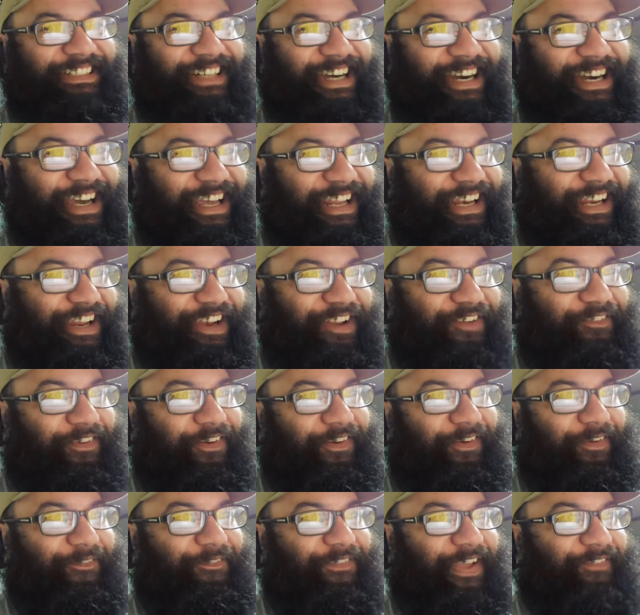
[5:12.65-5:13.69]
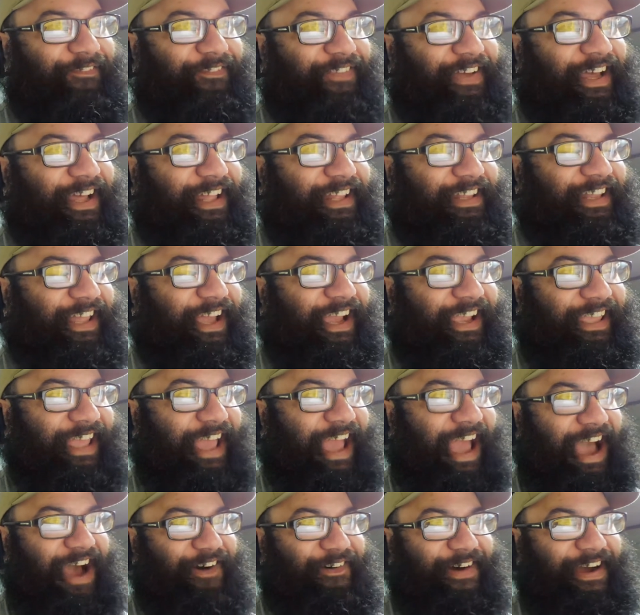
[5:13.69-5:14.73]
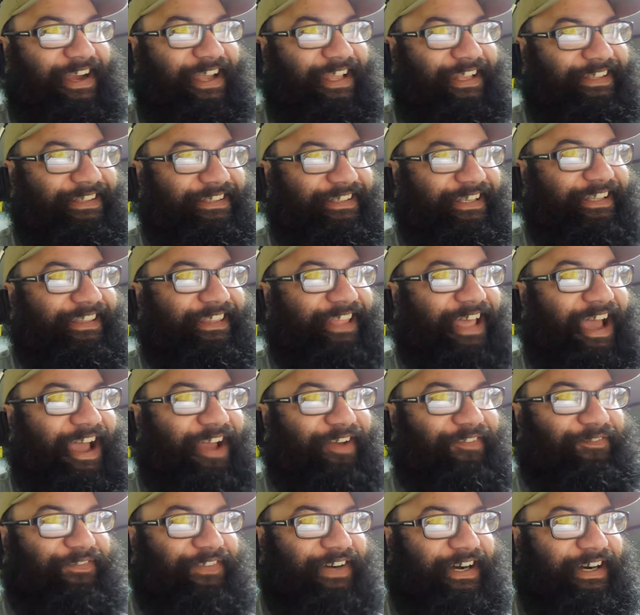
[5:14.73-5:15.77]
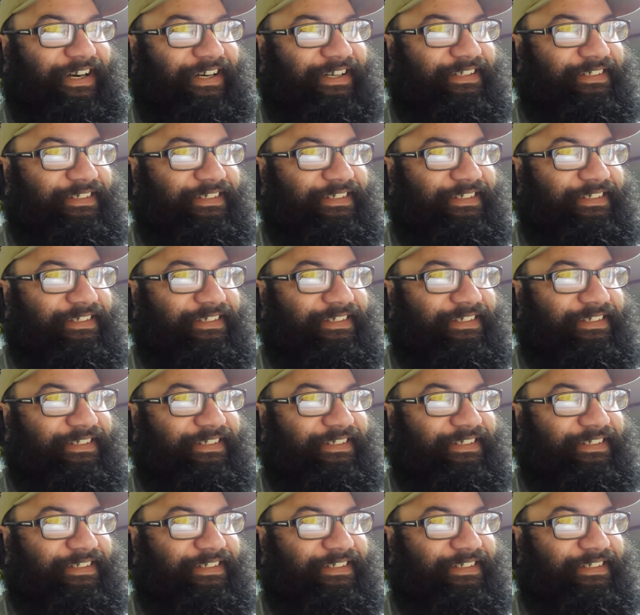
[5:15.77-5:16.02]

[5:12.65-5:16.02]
I didn't even remember like how I did that, but